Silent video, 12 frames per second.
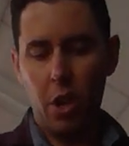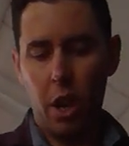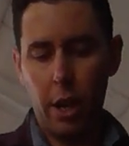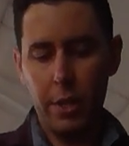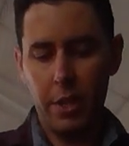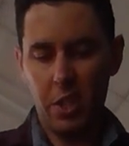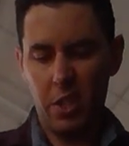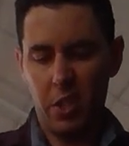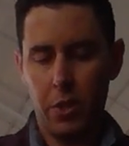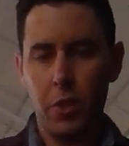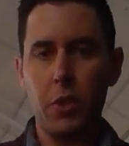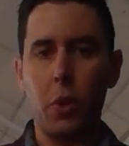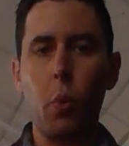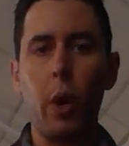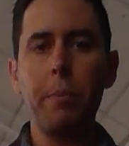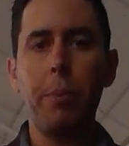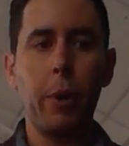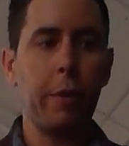I suggest just using
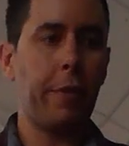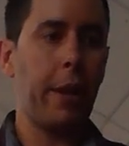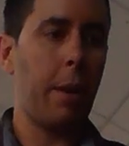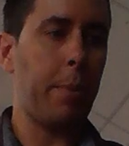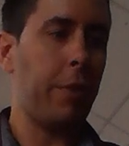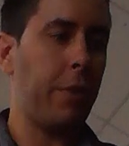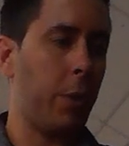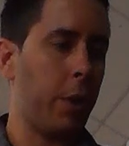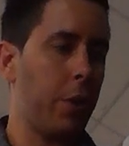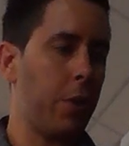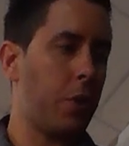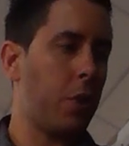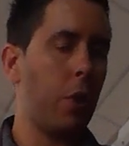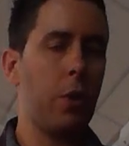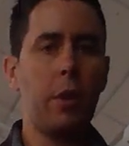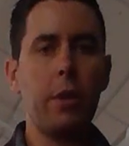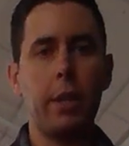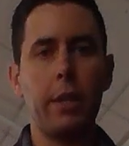1 poi for now, but if you want to use
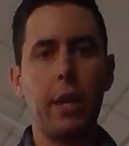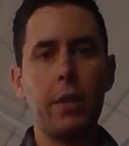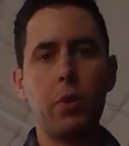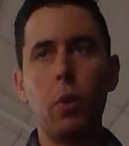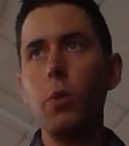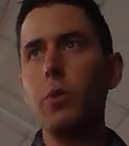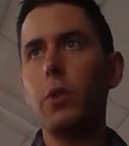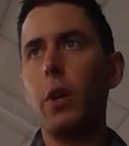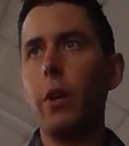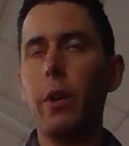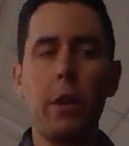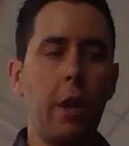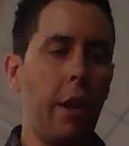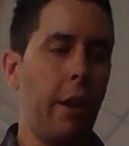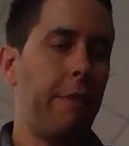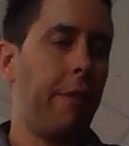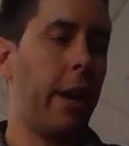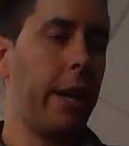2, then that's also
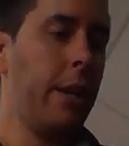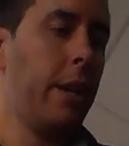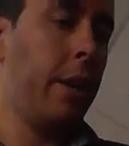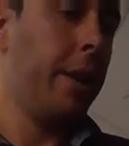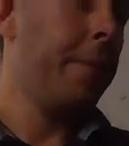fine.